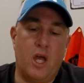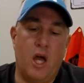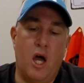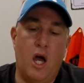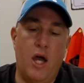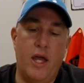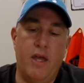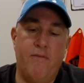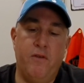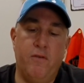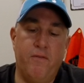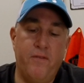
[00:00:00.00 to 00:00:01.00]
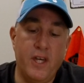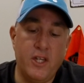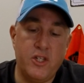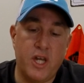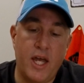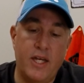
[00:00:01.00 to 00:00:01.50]
If you
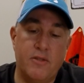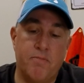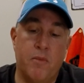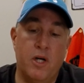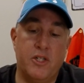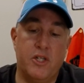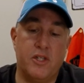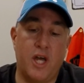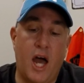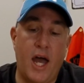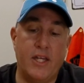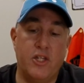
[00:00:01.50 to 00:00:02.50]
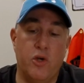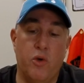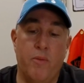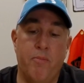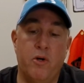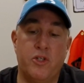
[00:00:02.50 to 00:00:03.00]
fish as much as I do,
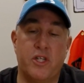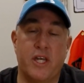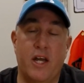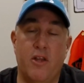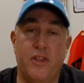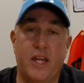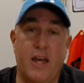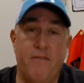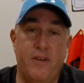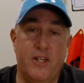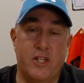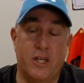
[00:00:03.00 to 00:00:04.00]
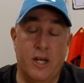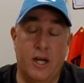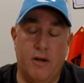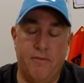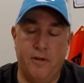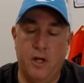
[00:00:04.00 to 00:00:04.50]
and personally I don't think I fish
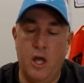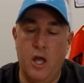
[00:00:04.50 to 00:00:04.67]
enough,